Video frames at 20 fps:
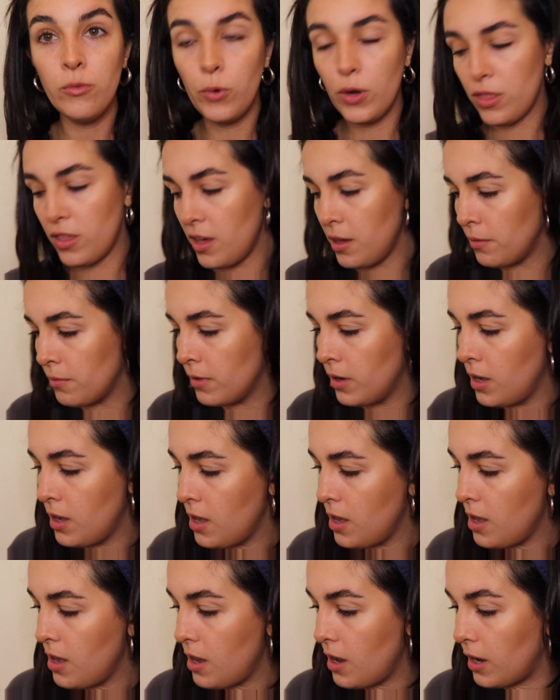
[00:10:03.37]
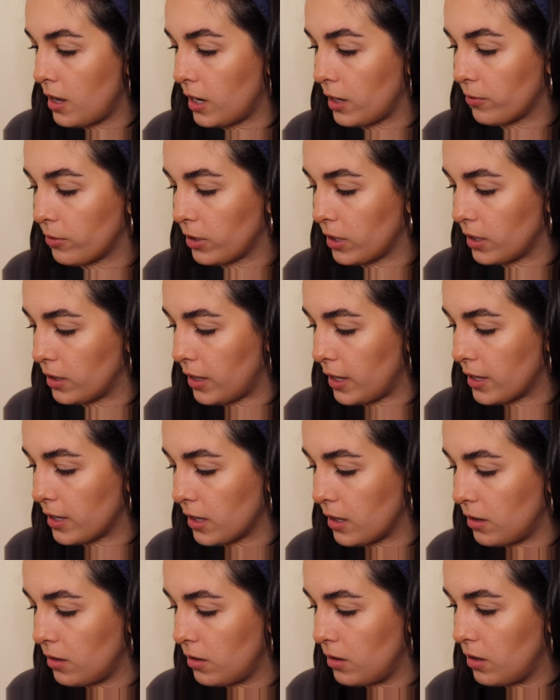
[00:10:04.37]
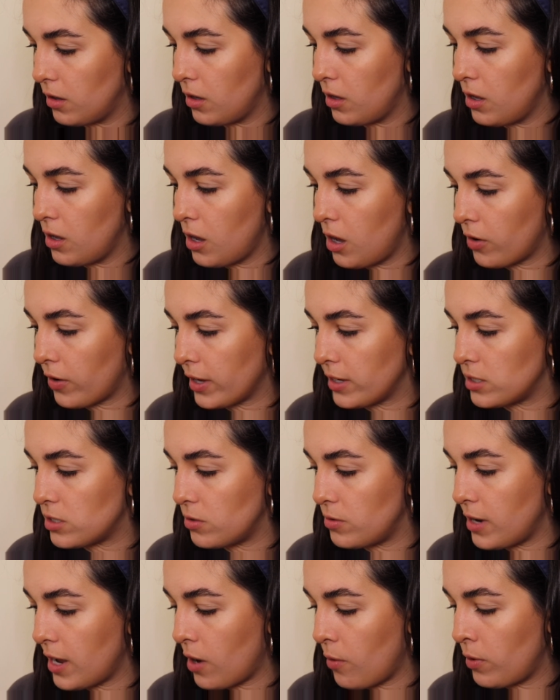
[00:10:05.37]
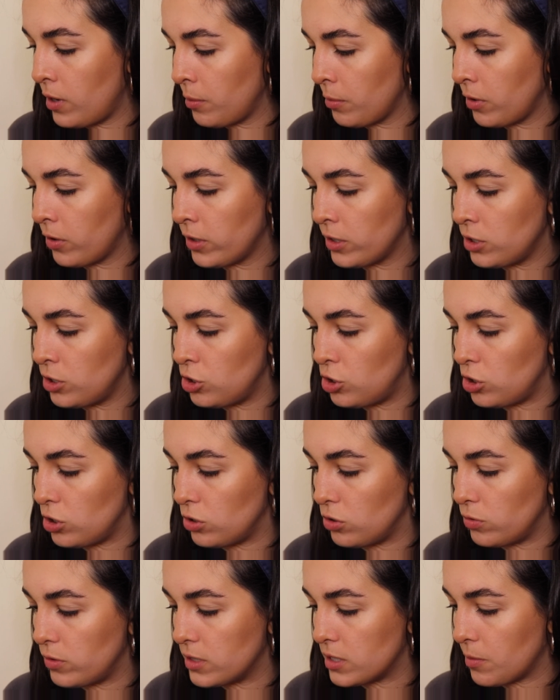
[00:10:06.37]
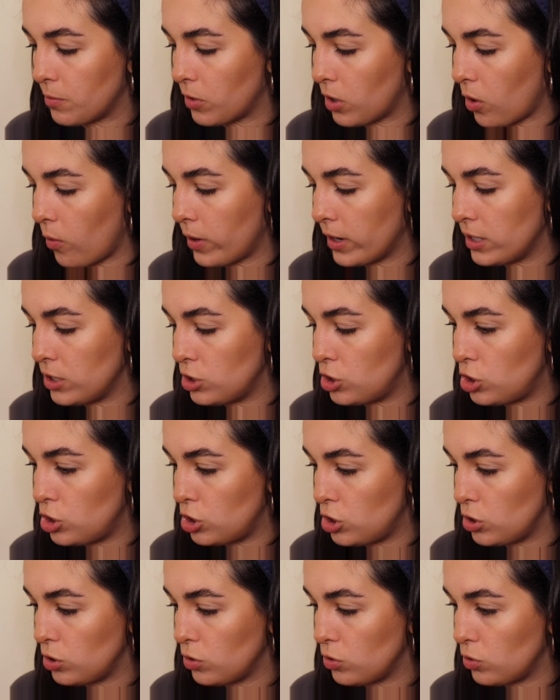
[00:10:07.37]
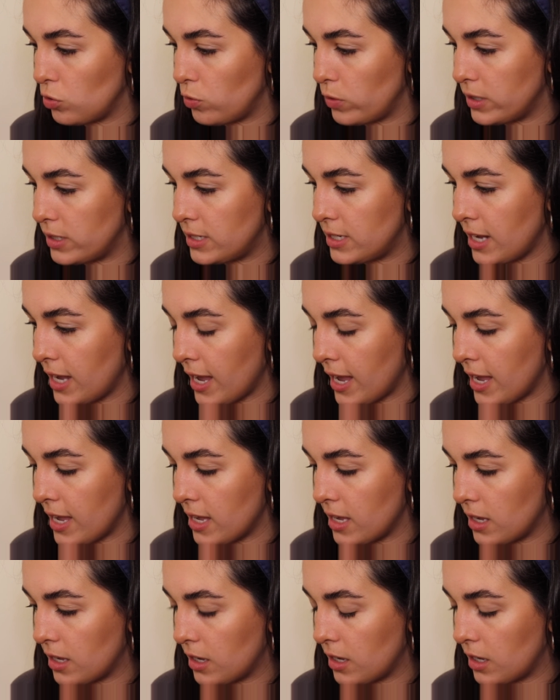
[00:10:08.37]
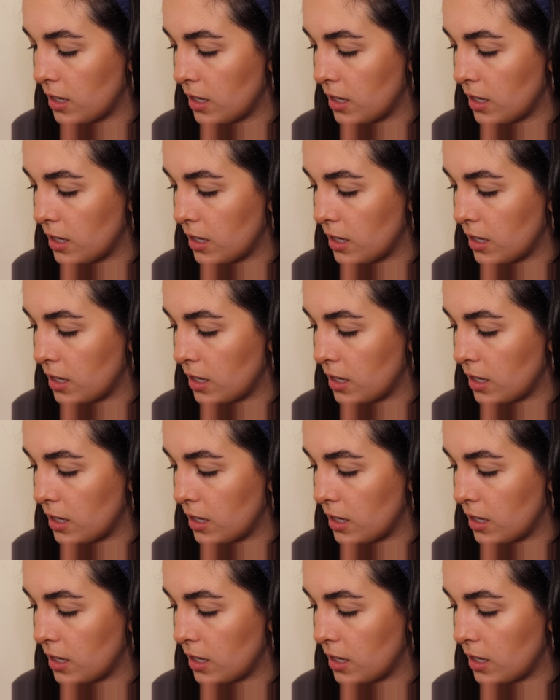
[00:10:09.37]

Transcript: with it and I really like it. Okay, so now what I'm going to do is I'm going to take